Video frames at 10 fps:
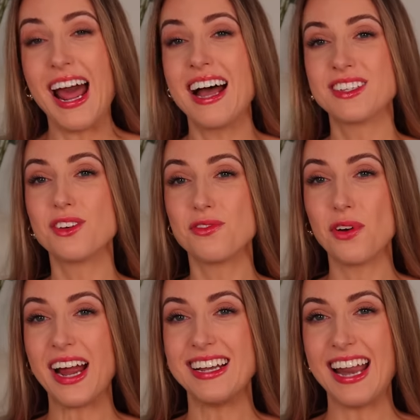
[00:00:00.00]
as of
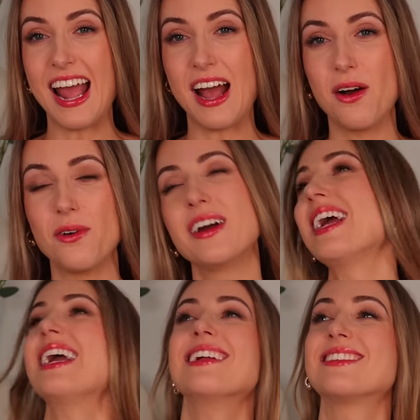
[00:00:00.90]
right now,
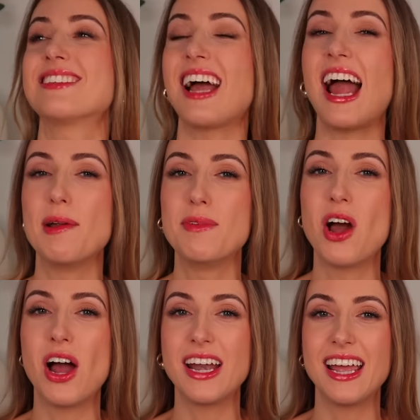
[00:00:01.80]
I'm
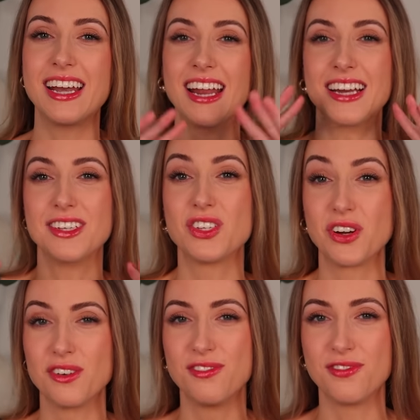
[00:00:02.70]
not in any
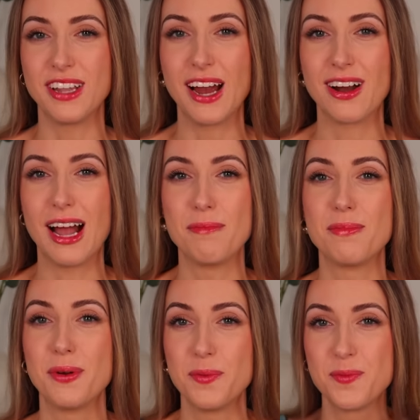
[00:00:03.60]
sort of flare
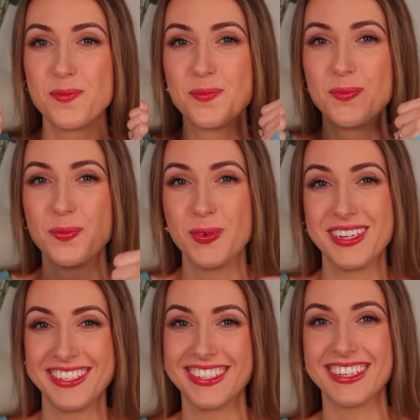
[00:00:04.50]
up,
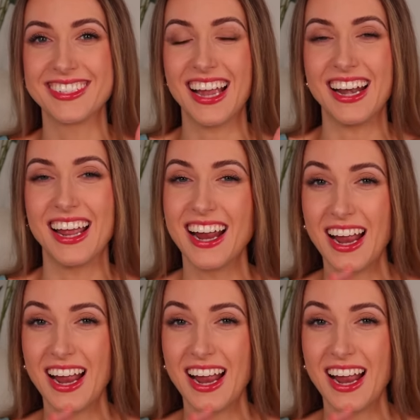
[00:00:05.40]
which is exciting.